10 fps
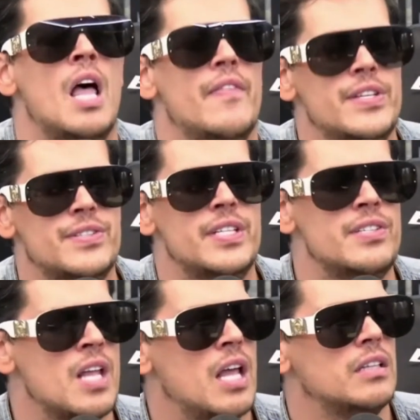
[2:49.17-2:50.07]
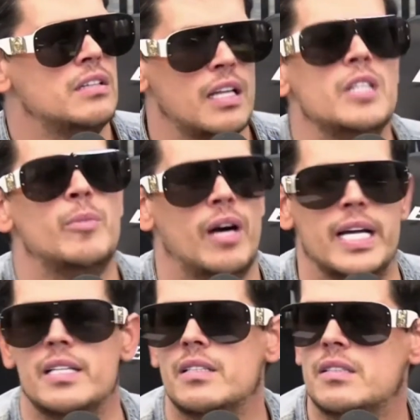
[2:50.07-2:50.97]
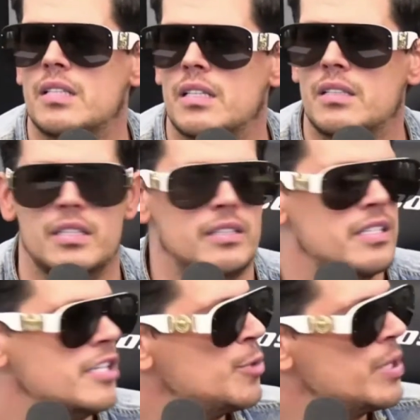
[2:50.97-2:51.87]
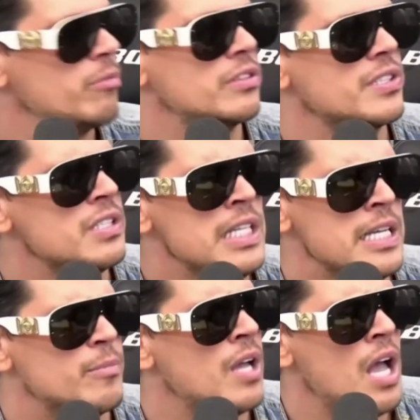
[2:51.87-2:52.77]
This lullaby to send people to sleep